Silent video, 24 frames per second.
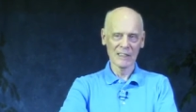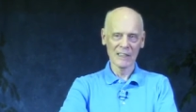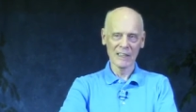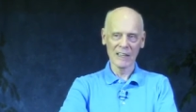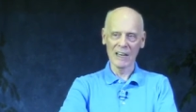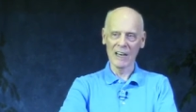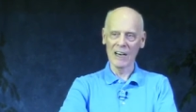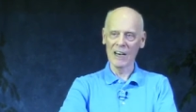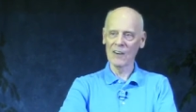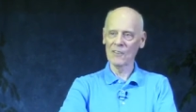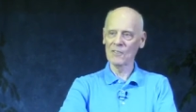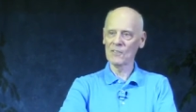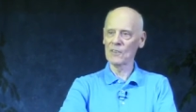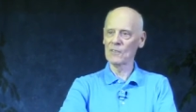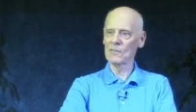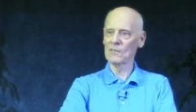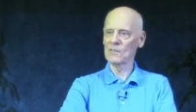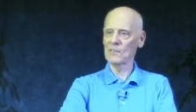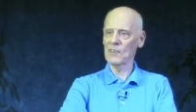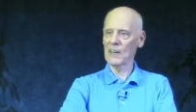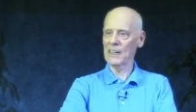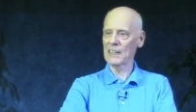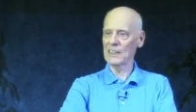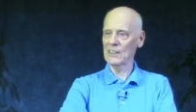uh, from
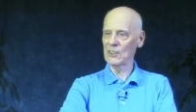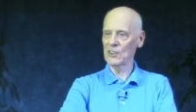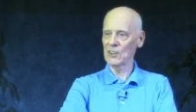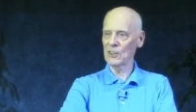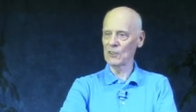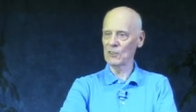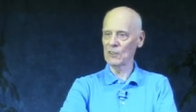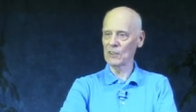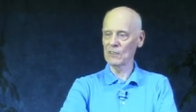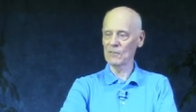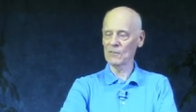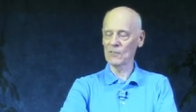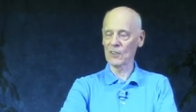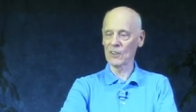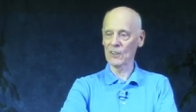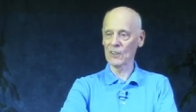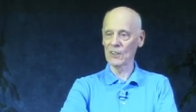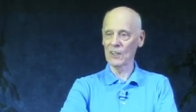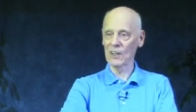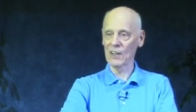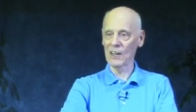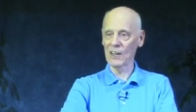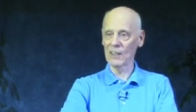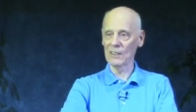fine tuning for
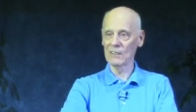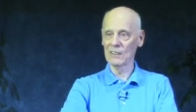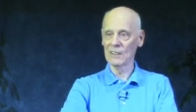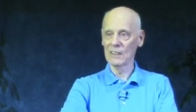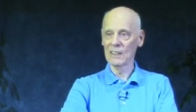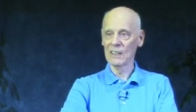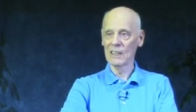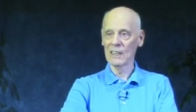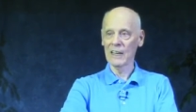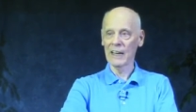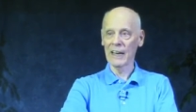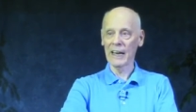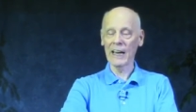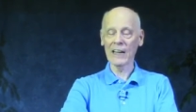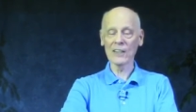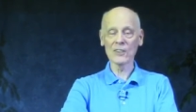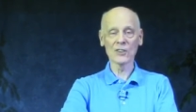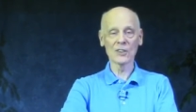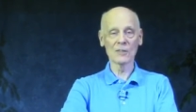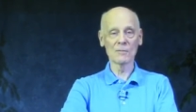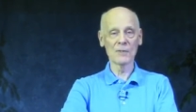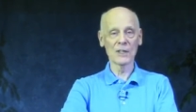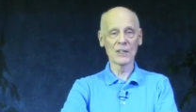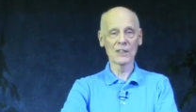God
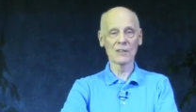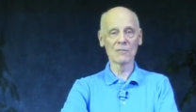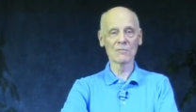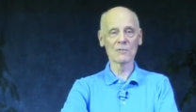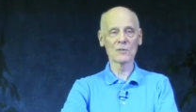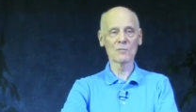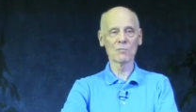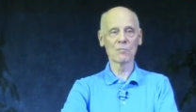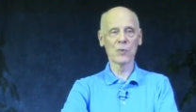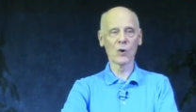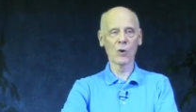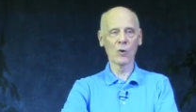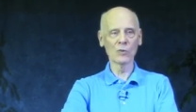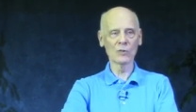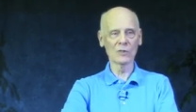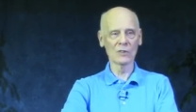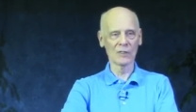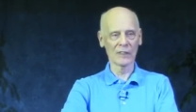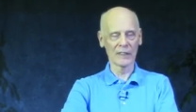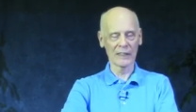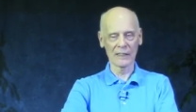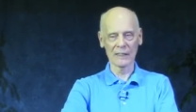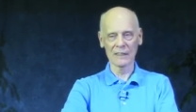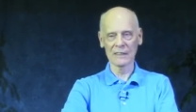actually becomes
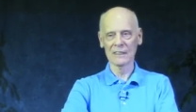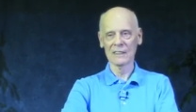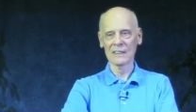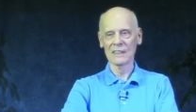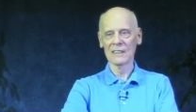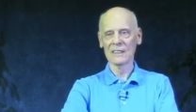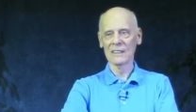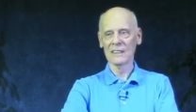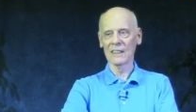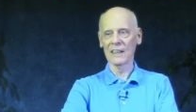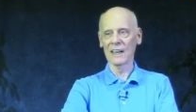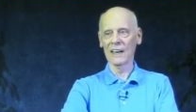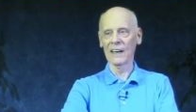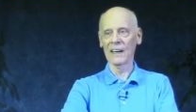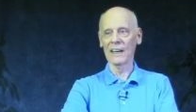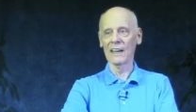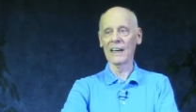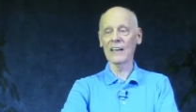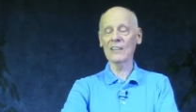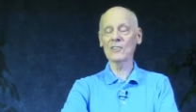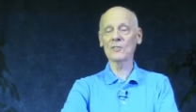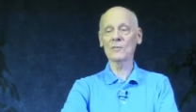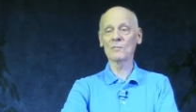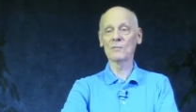potently, uh,
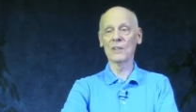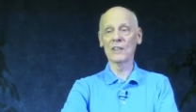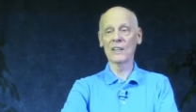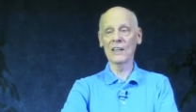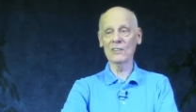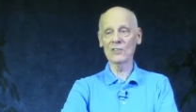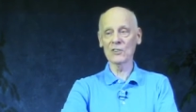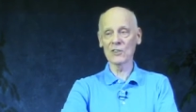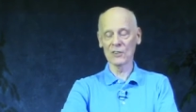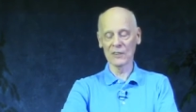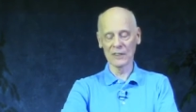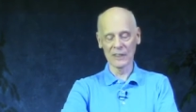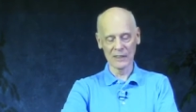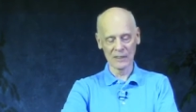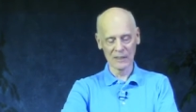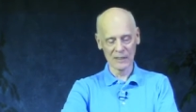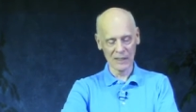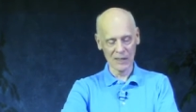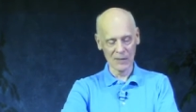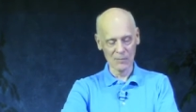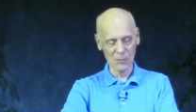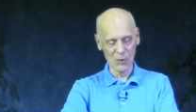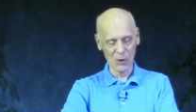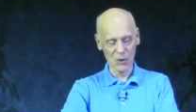exponentially
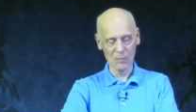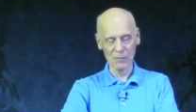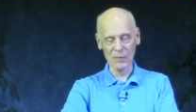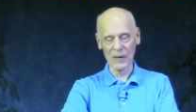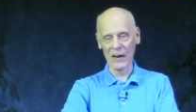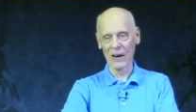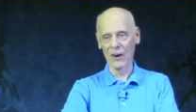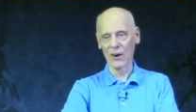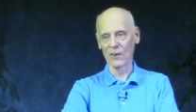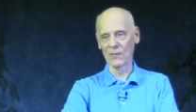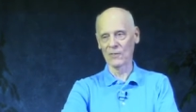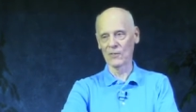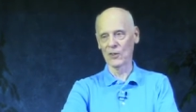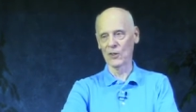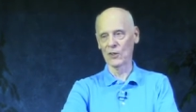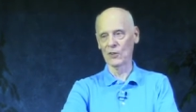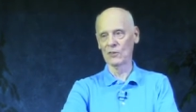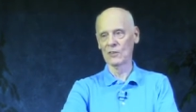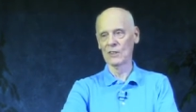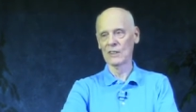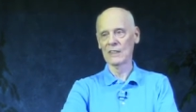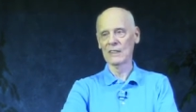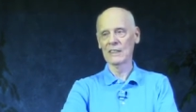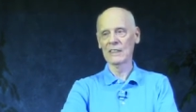uh, more
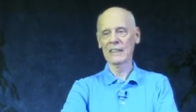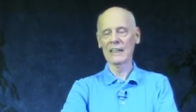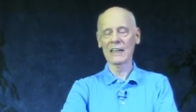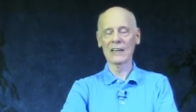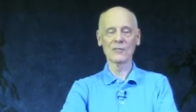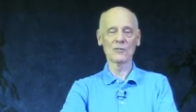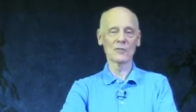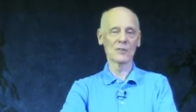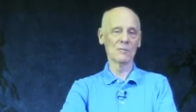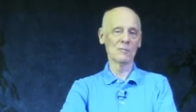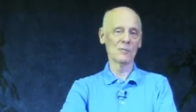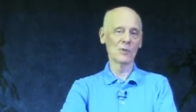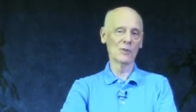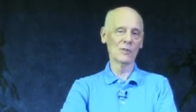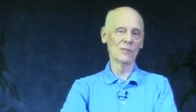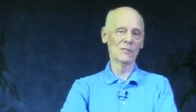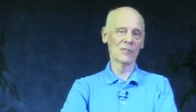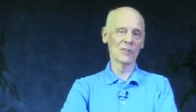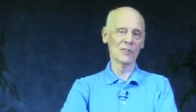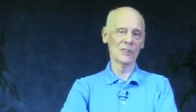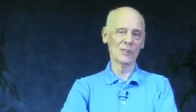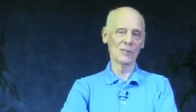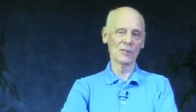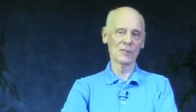powerful as we move
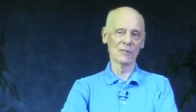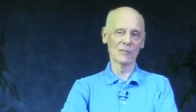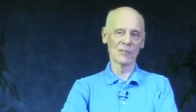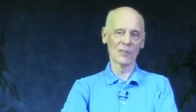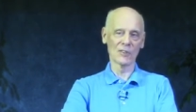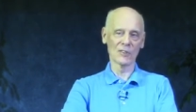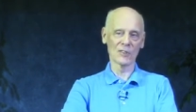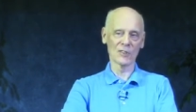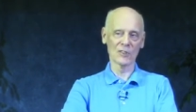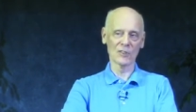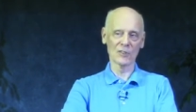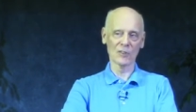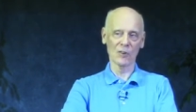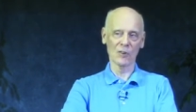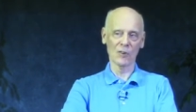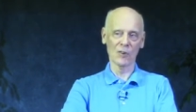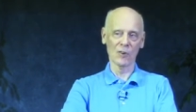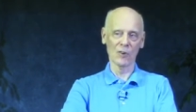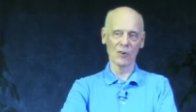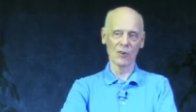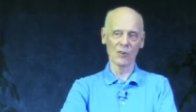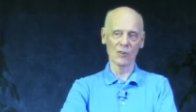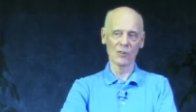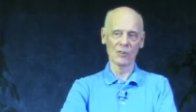from the universe as a
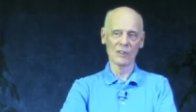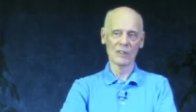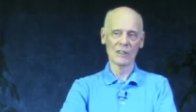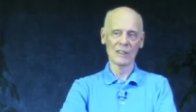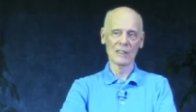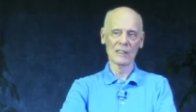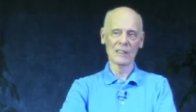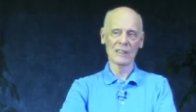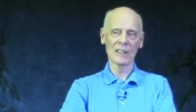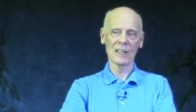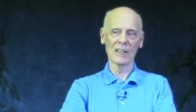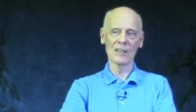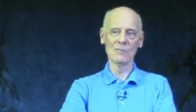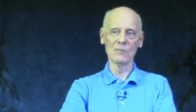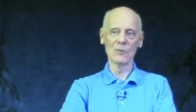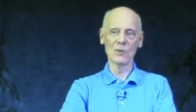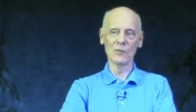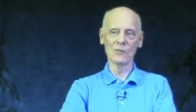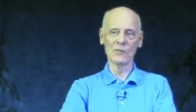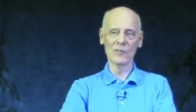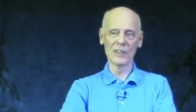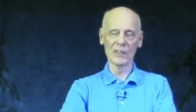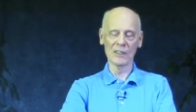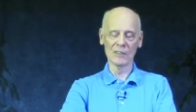whole and
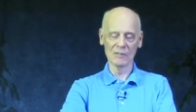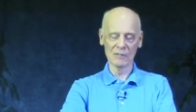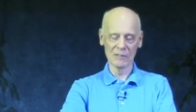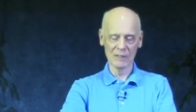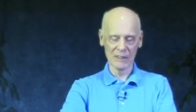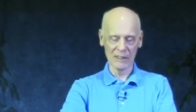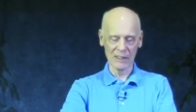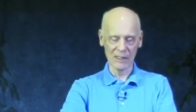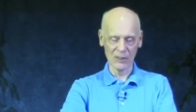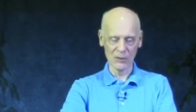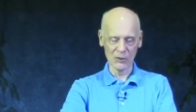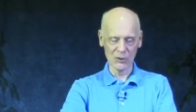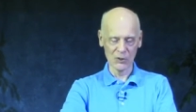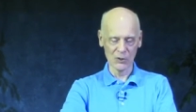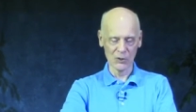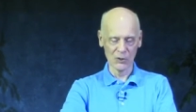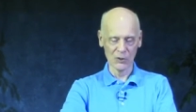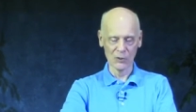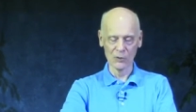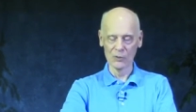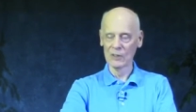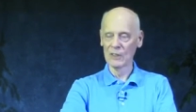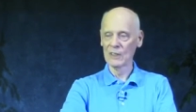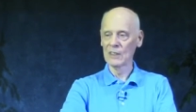move in uh,
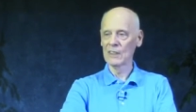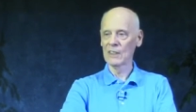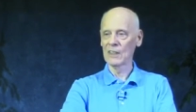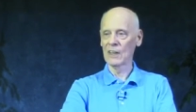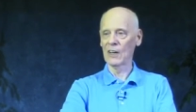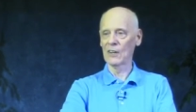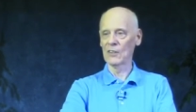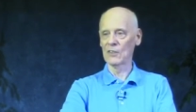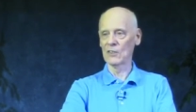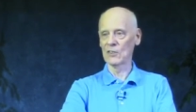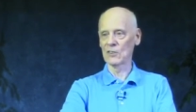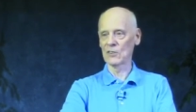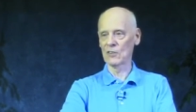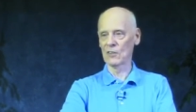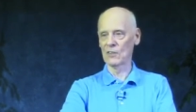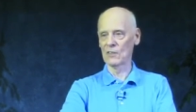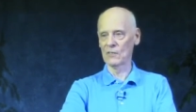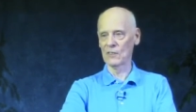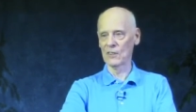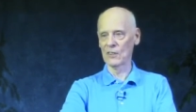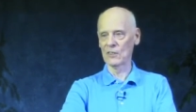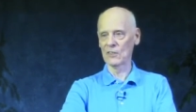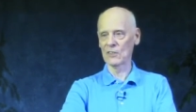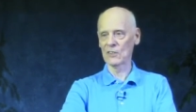to uh, the
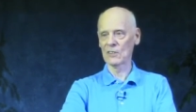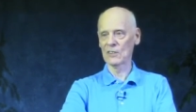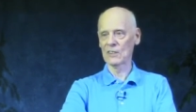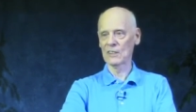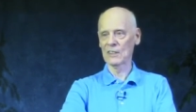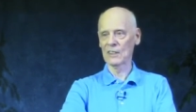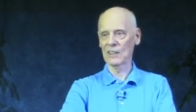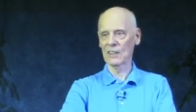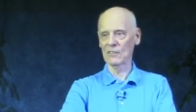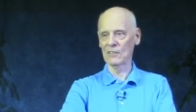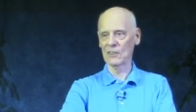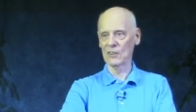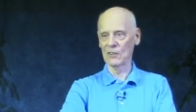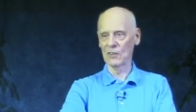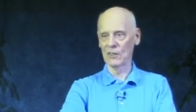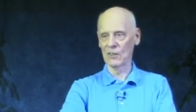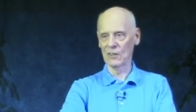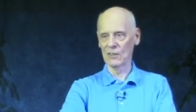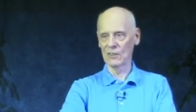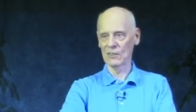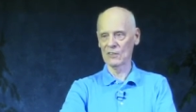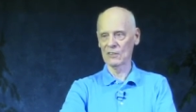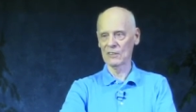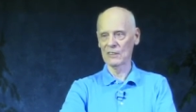surface of the
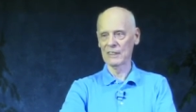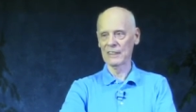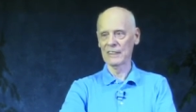earth.